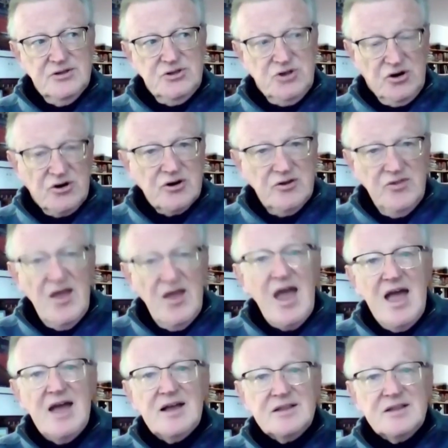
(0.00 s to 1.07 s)
turn the
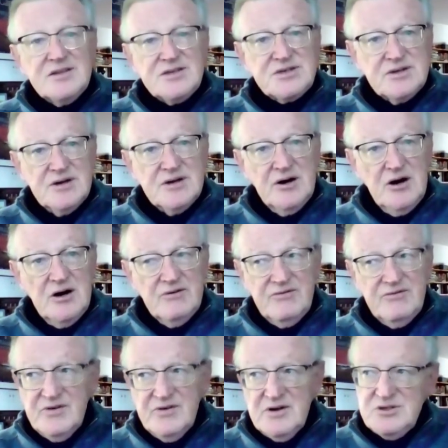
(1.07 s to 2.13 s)
heads
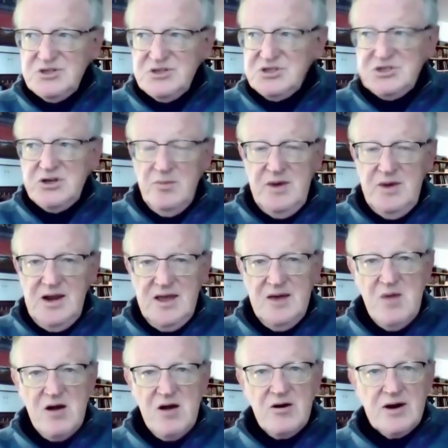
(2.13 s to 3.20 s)
of so many
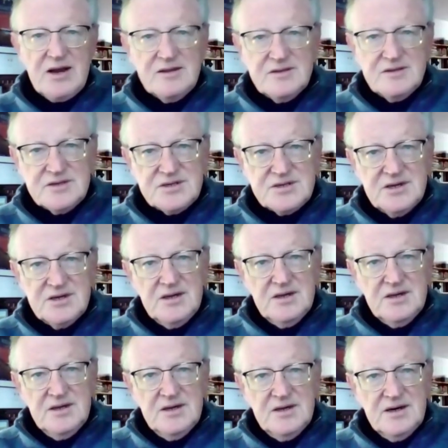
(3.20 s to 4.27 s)
Americans
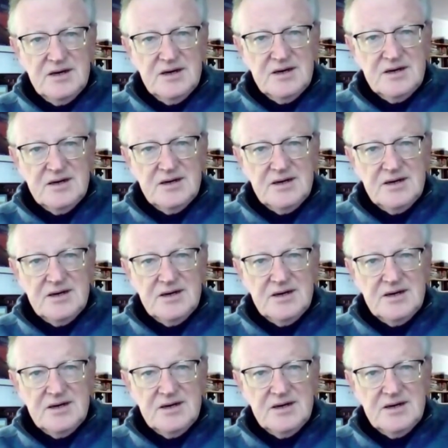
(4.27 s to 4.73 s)
uh,